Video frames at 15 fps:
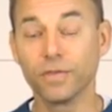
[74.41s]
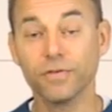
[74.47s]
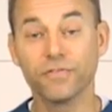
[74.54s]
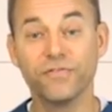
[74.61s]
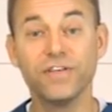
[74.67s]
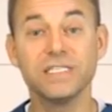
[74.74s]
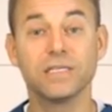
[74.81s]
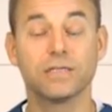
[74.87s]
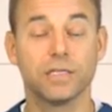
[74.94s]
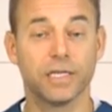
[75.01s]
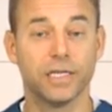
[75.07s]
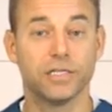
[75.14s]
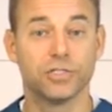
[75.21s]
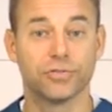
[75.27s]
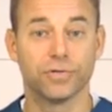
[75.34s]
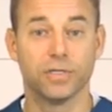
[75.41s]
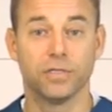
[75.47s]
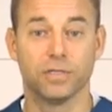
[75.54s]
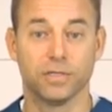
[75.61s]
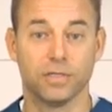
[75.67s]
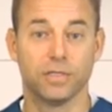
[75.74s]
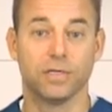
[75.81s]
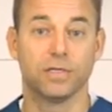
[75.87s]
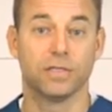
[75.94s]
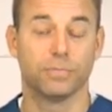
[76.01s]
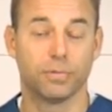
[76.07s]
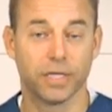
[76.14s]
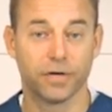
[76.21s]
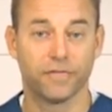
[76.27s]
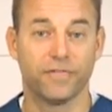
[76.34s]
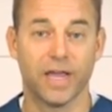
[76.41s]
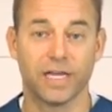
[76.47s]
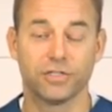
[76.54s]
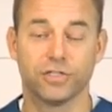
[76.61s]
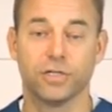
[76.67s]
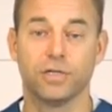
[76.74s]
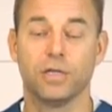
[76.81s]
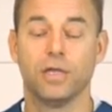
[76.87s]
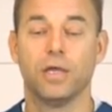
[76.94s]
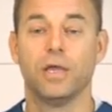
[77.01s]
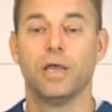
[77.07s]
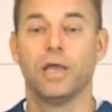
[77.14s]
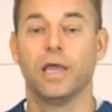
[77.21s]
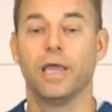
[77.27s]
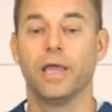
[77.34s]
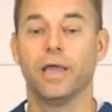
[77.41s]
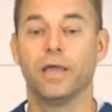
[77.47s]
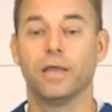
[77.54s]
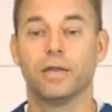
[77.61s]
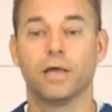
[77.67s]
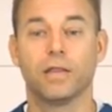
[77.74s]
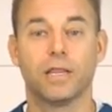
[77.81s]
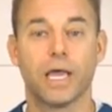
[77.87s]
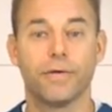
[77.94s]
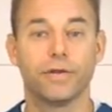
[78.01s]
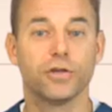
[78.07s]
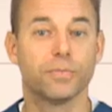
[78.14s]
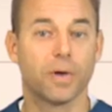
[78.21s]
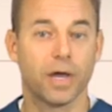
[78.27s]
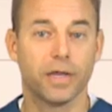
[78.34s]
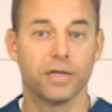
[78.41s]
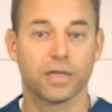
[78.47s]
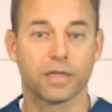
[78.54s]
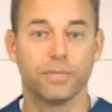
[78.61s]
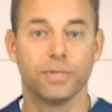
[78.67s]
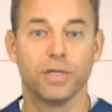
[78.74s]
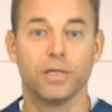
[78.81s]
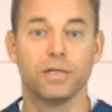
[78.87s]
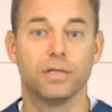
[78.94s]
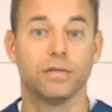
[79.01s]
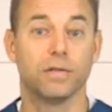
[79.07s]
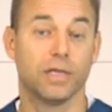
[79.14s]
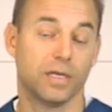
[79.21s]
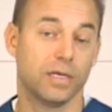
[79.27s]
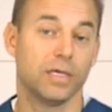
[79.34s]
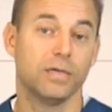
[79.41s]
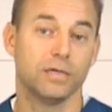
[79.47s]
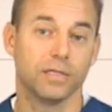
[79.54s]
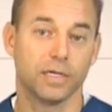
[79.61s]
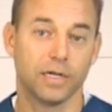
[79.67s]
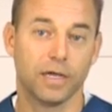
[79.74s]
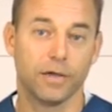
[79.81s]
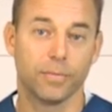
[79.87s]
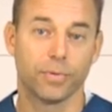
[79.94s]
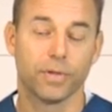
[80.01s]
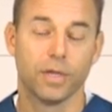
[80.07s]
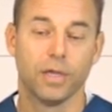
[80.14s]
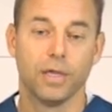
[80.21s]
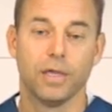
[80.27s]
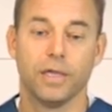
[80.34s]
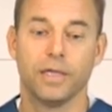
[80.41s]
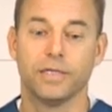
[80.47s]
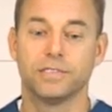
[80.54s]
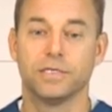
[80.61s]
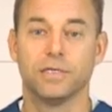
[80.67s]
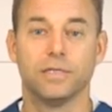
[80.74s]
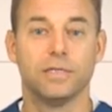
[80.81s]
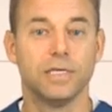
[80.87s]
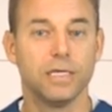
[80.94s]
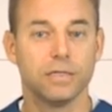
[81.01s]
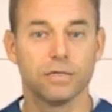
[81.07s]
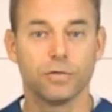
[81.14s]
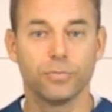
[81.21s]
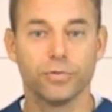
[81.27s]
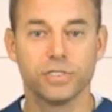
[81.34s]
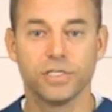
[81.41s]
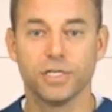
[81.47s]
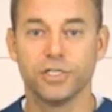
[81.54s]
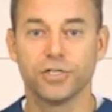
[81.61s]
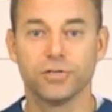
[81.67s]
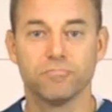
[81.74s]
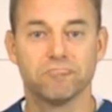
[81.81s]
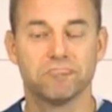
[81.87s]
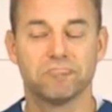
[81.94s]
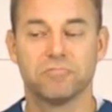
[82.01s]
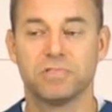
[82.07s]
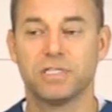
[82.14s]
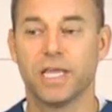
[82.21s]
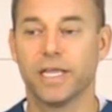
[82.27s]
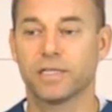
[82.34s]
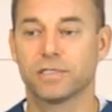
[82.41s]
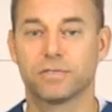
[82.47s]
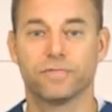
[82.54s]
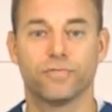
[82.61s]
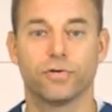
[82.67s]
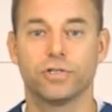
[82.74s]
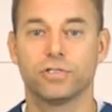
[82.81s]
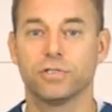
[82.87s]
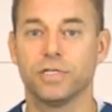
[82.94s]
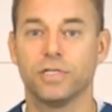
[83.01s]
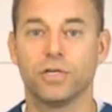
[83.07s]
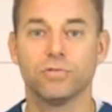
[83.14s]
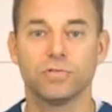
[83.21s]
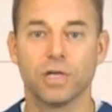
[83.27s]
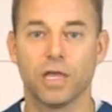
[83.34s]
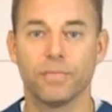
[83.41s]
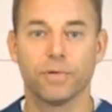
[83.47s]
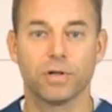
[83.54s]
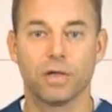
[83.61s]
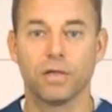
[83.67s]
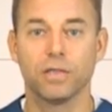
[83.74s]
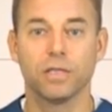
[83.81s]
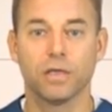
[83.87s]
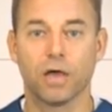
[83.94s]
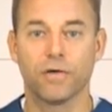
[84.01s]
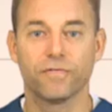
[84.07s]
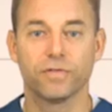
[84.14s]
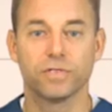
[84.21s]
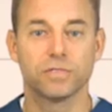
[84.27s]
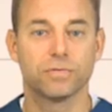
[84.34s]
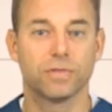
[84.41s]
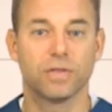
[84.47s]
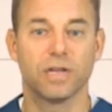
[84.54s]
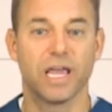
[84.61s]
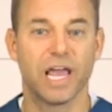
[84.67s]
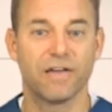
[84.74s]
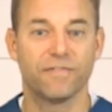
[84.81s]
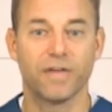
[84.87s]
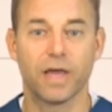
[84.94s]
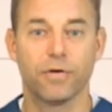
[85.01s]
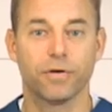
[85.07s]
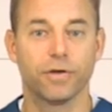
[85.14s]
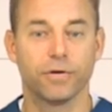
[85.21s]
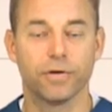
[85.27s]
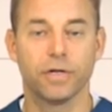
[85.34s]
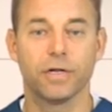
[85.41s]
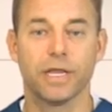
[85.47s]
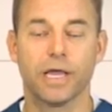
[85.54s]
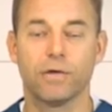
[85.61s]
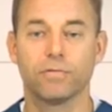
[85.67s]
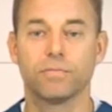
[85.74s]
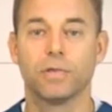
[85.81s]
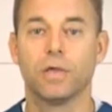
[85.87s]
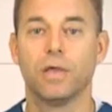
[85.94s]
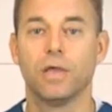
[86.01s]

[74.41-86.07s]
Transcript: physically injuring the plantar fascia, and allowing your body to come in and heal it up. It's a neat little procedure. Takes virtually no time at all in the office. Within a half hour, you're in and out.